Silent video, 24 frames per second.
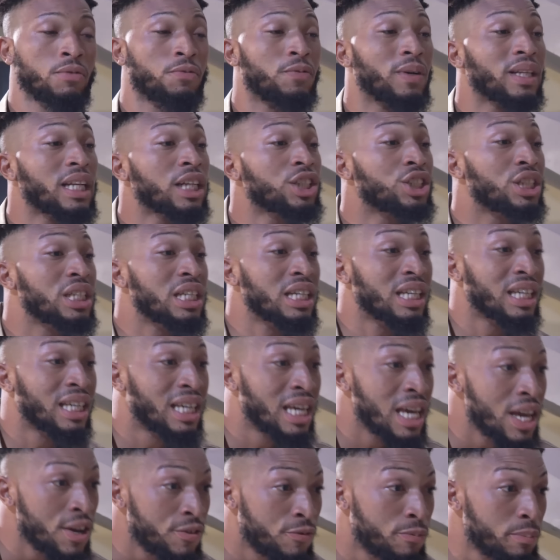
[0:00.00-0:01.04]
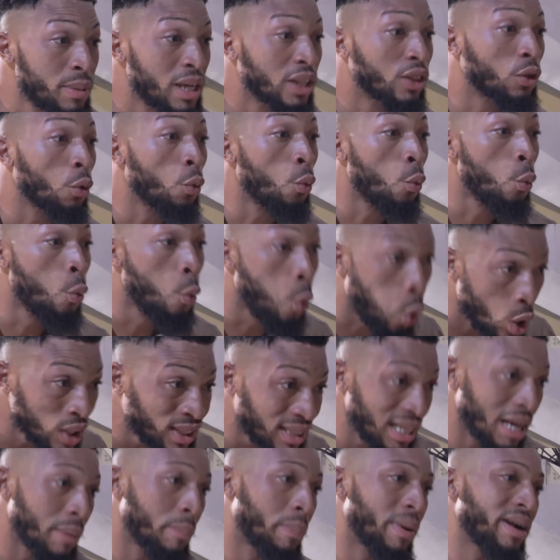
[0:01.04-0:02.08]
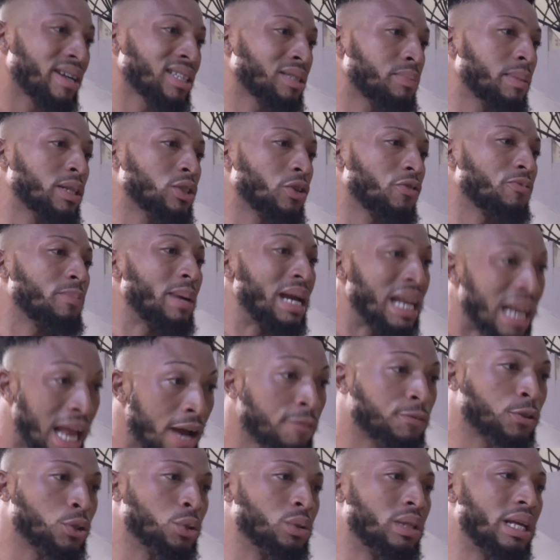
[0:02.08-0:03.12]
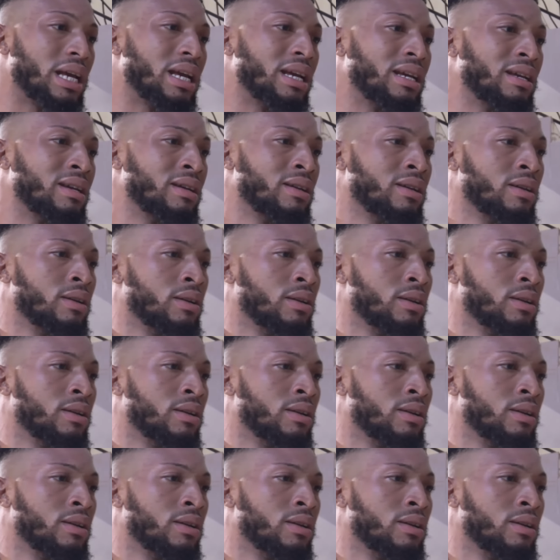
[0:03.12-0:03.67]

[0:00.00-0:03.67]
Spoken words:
Father, she gave me the worst embarrassment of my life today.